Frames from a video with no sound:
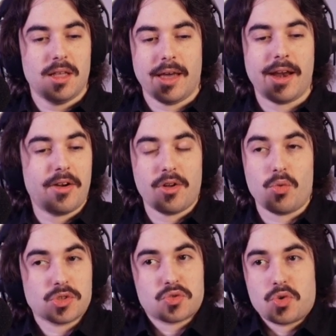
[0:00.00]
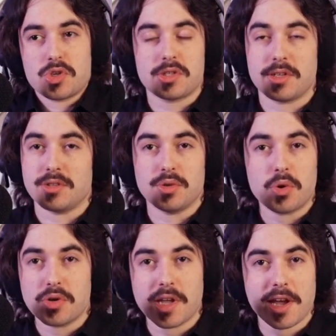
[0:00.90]
And I don't know what's worse than a
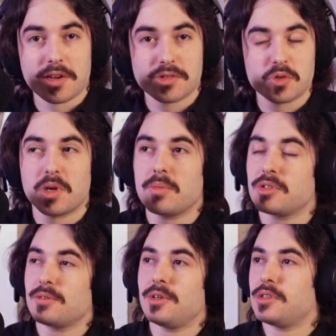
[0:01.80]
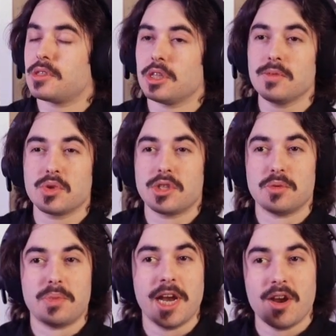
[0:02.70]
DoorDasher. Maybe somebody just lives with their
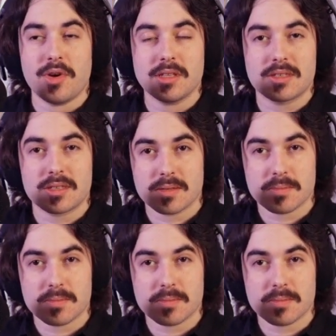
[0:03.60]
parents.